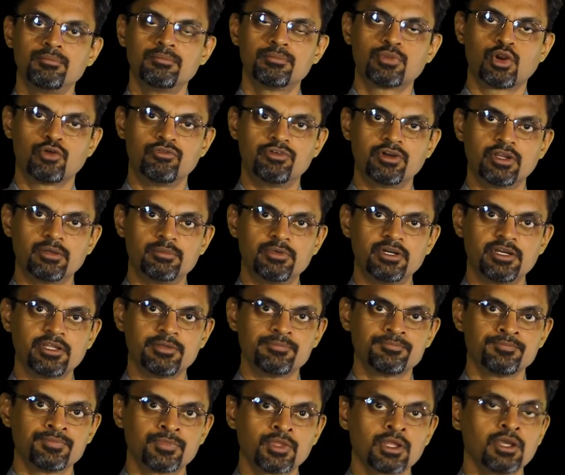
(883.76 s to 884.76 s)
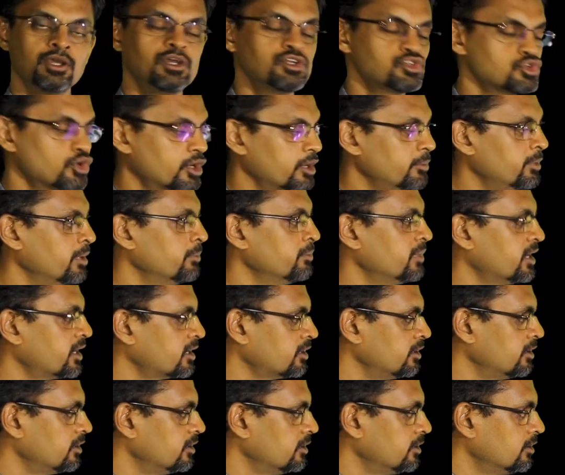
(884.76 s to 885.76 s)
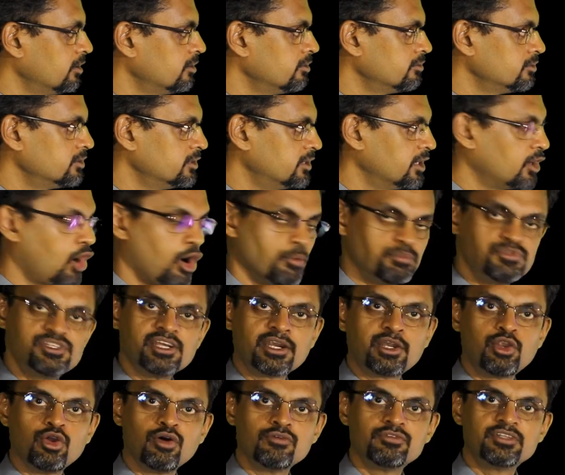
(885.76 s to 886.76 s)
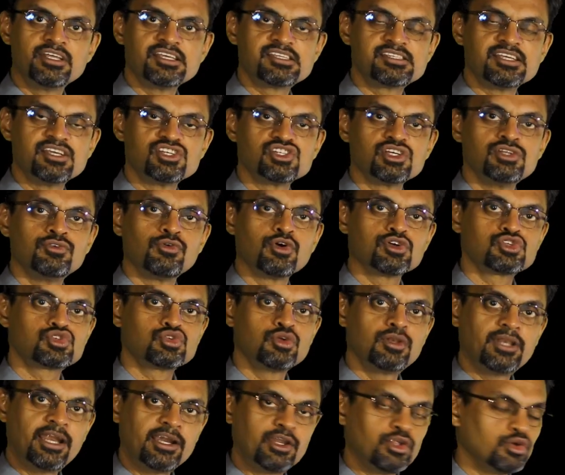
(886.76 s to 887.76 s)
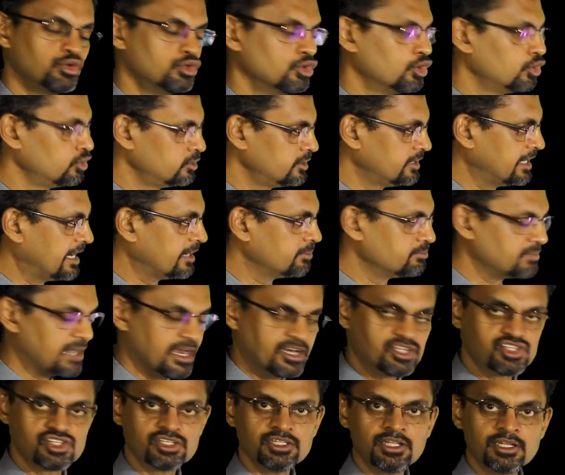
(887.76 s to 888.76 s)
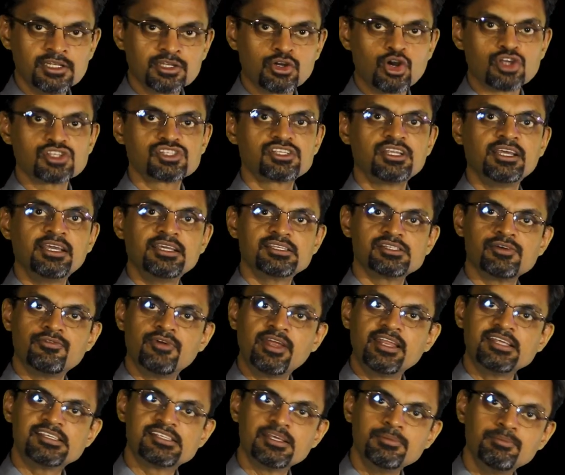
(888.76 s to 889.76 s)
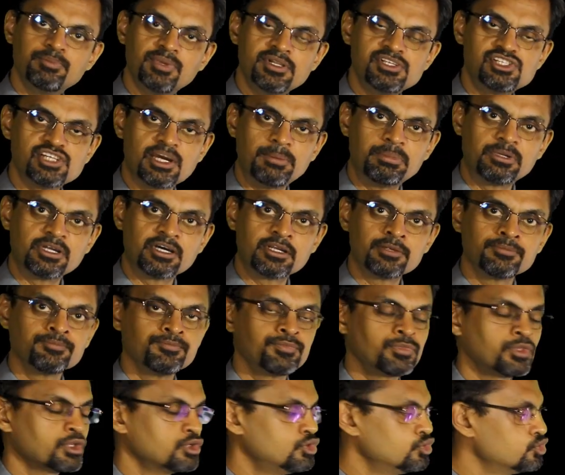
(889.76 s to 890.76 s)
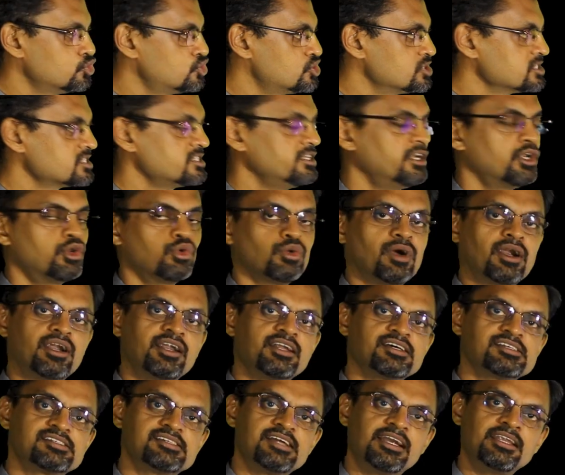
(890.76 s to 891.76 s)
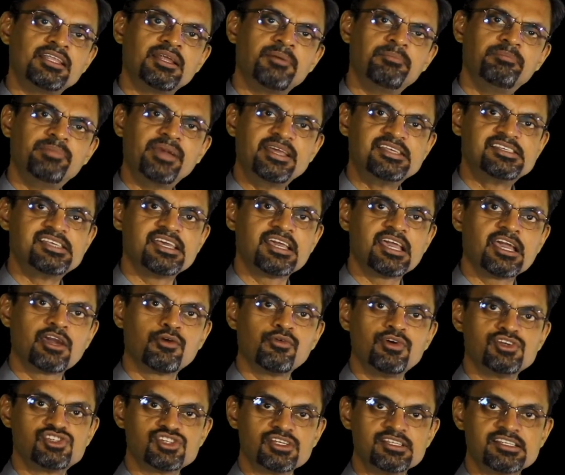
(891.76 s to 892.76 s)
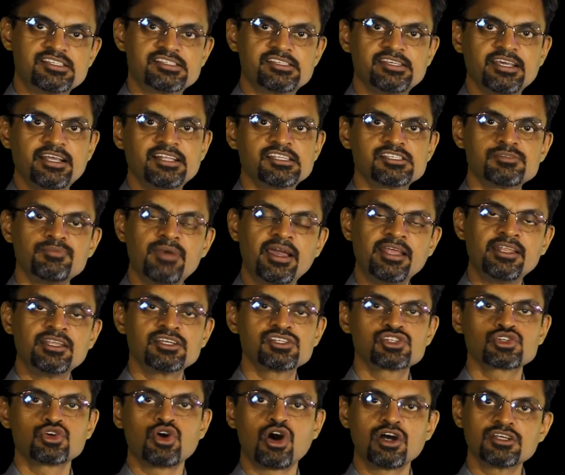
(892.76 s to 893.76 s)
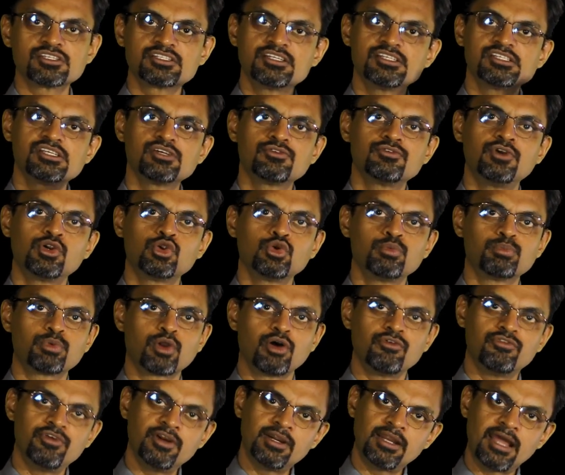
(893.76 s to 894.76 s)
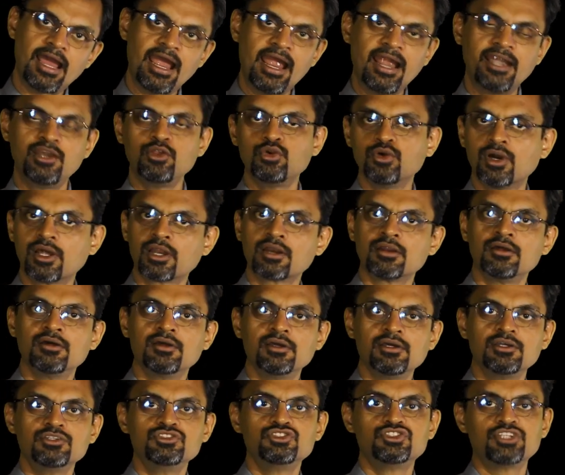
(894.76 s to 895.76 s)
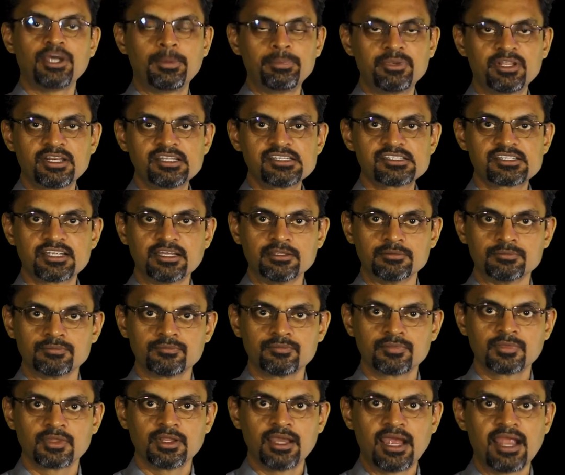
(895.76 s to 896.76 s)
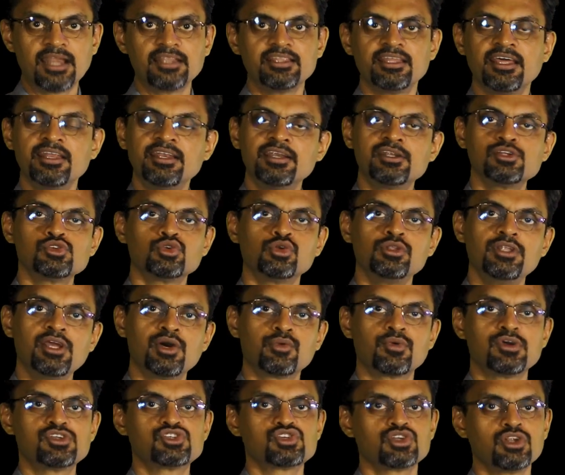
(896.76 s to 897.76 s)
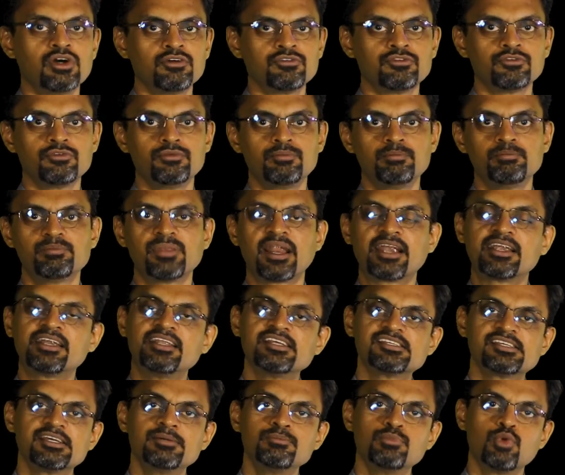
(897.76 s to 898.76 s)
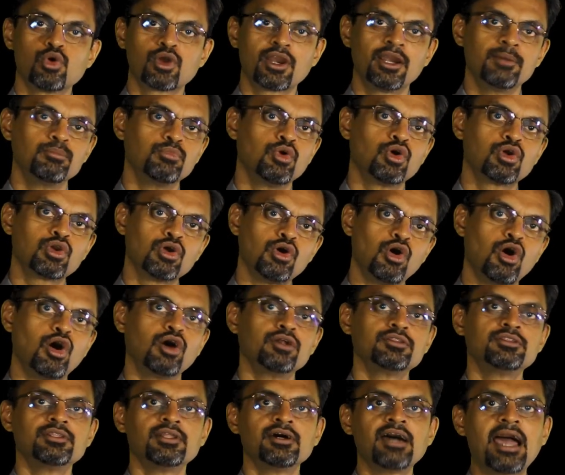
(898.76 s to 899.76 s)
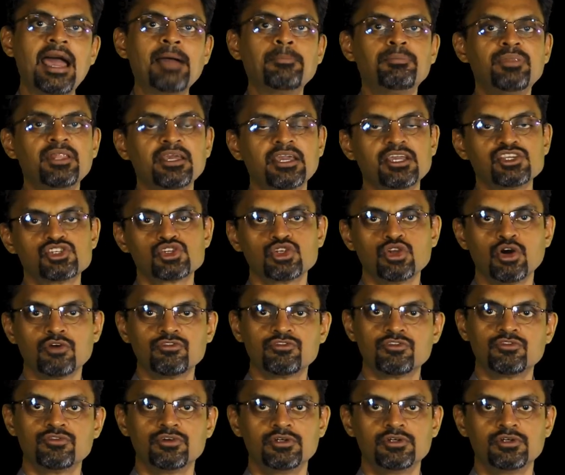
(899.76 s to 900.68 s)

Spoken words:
profitability. So remember, the objective of this session was to let you know that marginal costing is a very simple chapter. You just need to understand the basic equation, sales minus cost is equal to profit, and your chapter is done. And then it is only a question of practicing more and more on the application of